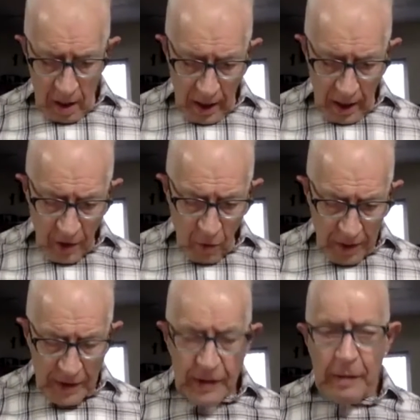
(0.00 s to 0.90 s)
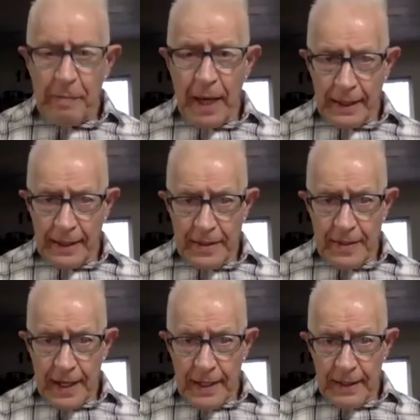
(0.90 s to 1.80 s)
I don't want to slip back into
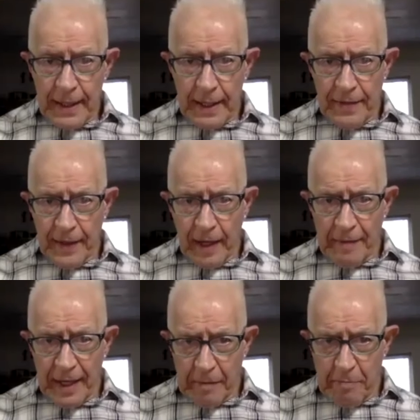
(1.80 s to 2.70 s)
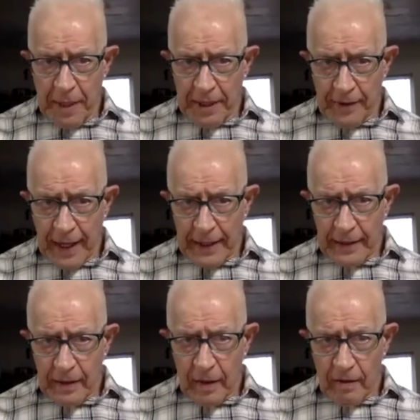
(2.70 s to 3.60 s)
that. And I think I'm getting better at it
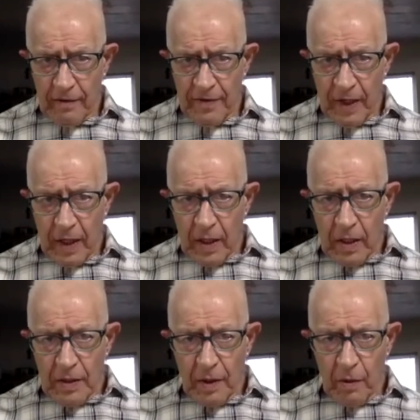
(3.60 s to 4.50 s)
of, you know.